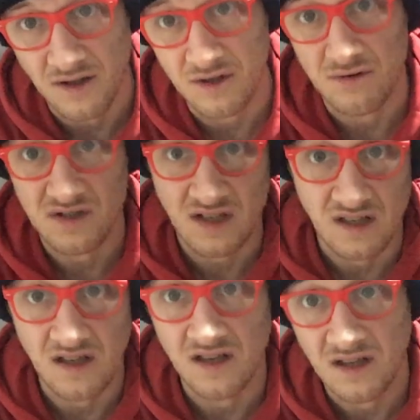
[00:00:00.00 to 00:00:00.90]
that you
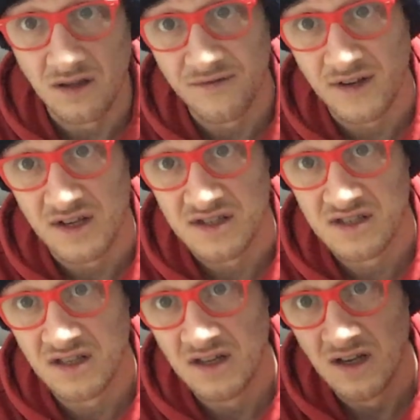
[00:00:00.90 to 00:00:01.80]
see in the
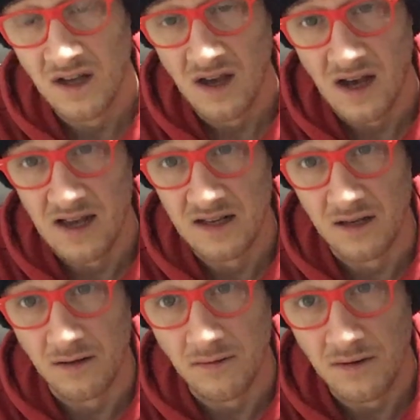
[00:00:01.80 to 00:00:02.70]
first
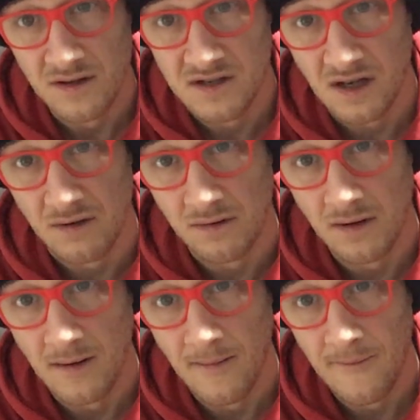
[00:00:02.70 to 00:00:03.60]
Alien. So
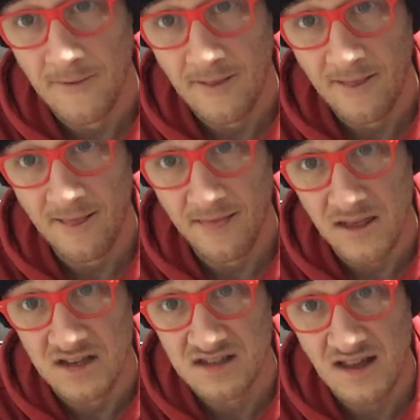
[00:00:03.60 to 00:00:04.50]

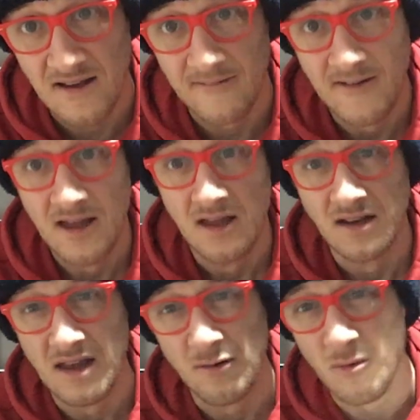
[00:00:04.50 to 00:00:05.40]
there's that.
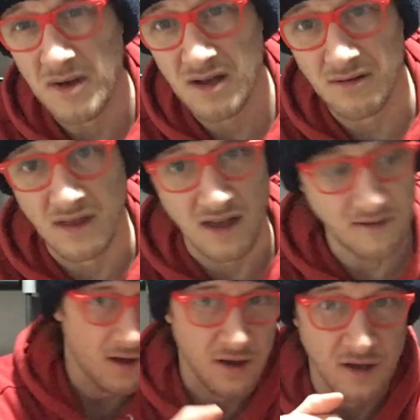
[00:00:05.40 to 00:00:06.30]
Now about
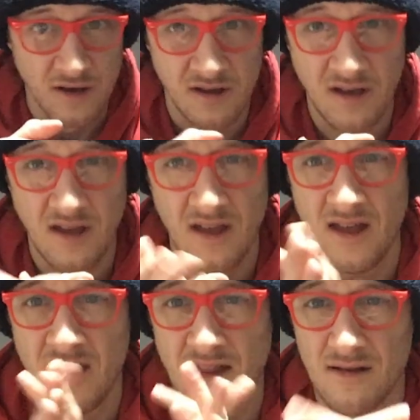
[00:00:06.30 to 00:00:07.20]
that,
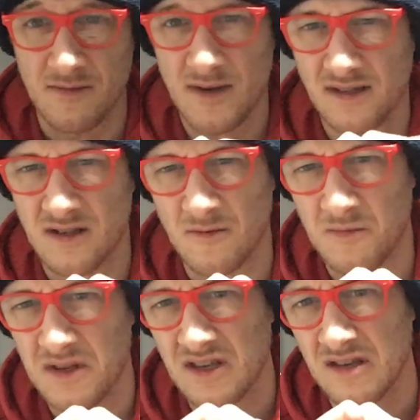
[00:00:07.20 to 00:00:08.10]
there's meant to
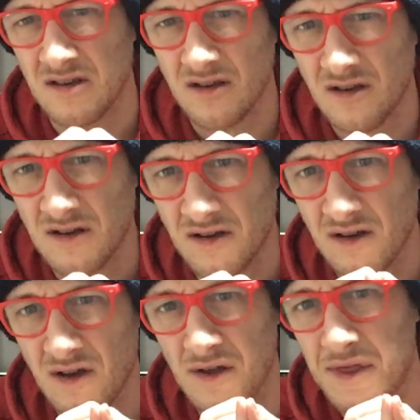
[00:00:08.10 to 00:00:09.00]
be
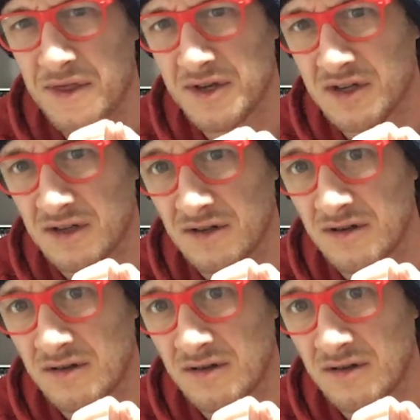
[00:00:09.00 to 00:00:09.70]
a third